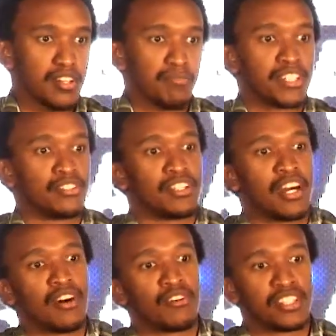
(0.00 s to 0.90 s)
But
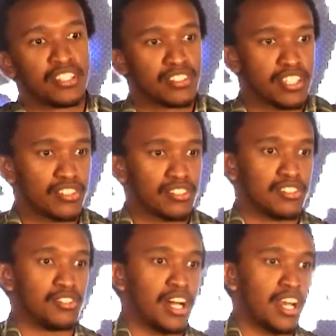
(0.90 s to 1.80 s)
in this case,
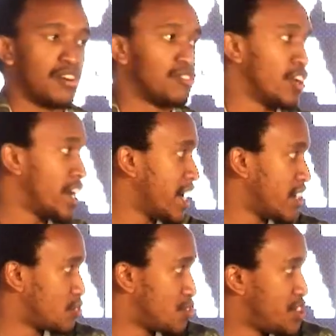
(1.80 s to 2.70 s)
you allow your
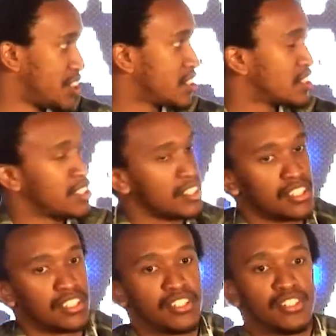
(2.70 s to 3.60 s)
AI to cheat.
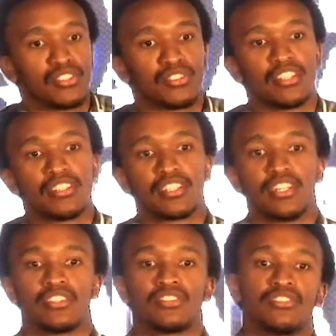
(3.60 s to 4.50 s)
So in this
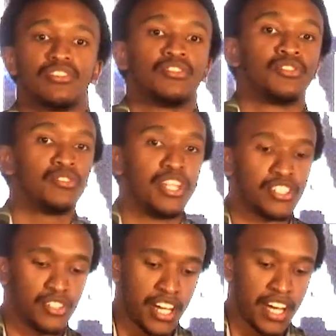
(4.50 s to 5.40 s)
case, you do
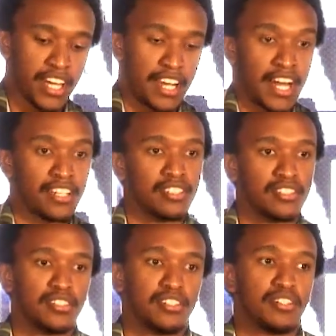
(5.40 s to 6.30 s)
let your AI learn,
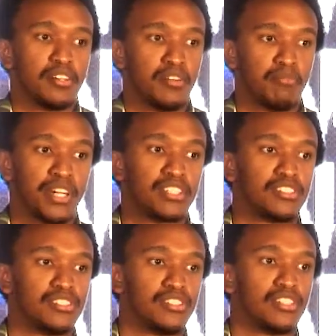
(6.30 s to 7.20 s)
but
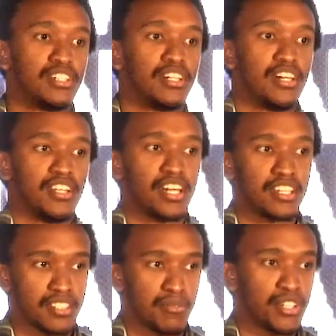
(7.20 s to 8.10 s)
there
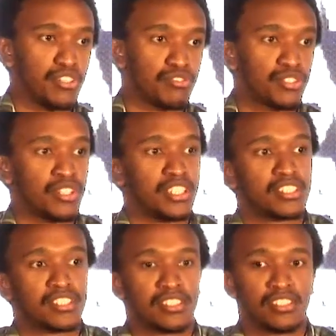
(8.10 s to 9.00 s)
is something you've told
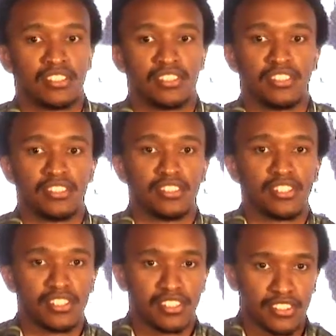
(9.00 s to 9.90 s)
it,
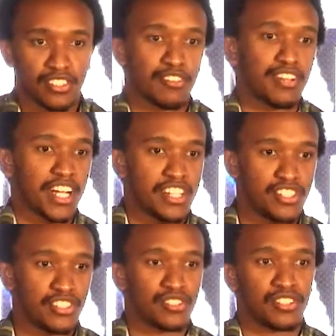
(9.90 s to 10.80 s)
sort of like a
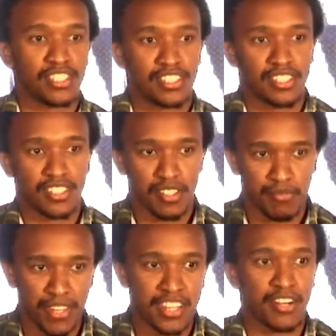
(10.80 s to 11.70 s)
cheat code.
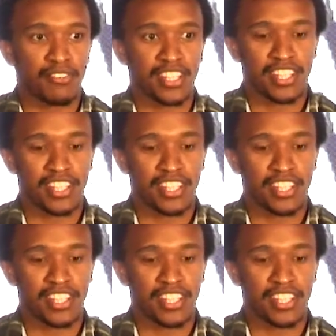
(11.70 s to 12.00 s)
By the way,